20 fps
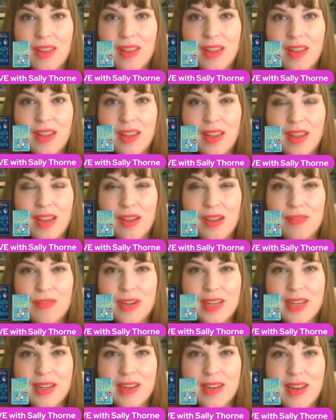I've written
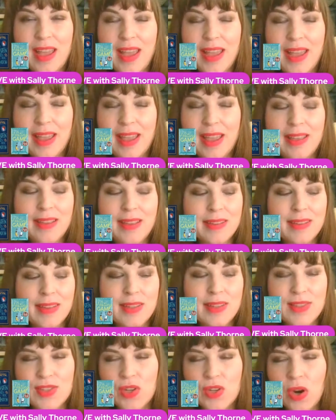a
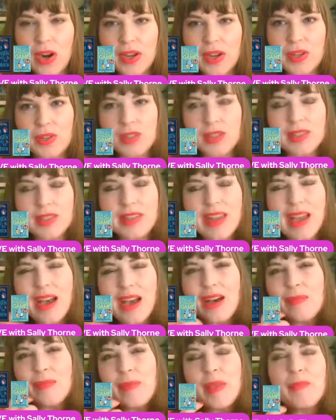historical, and now
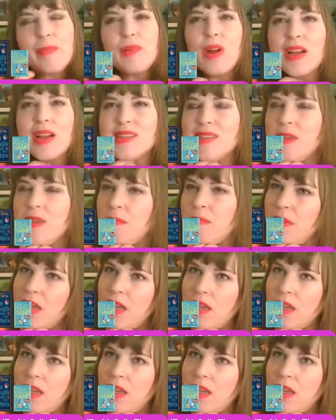people are asking me